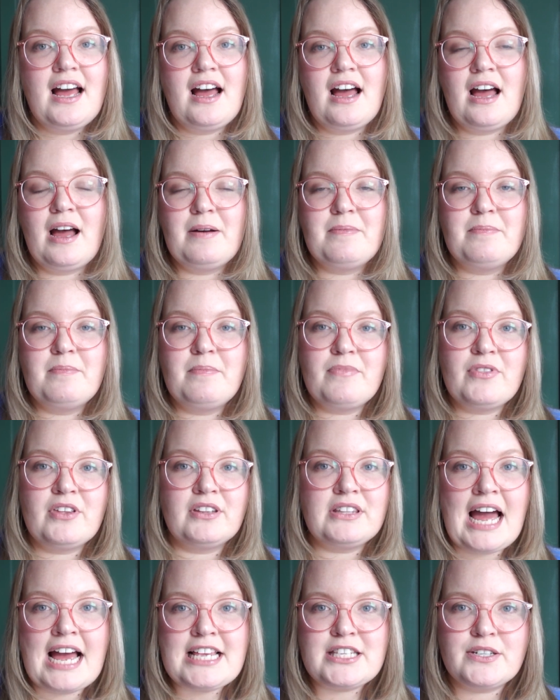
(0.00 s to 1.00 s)

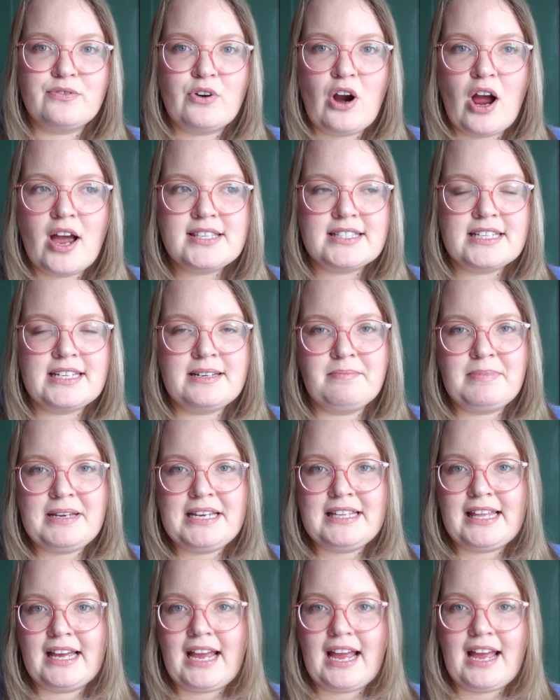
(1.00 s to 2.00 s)
The last frost can
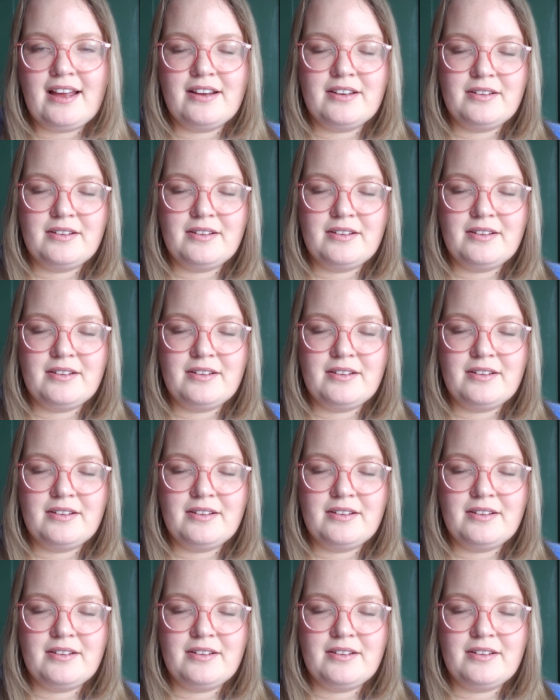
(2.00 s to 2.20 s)
be like,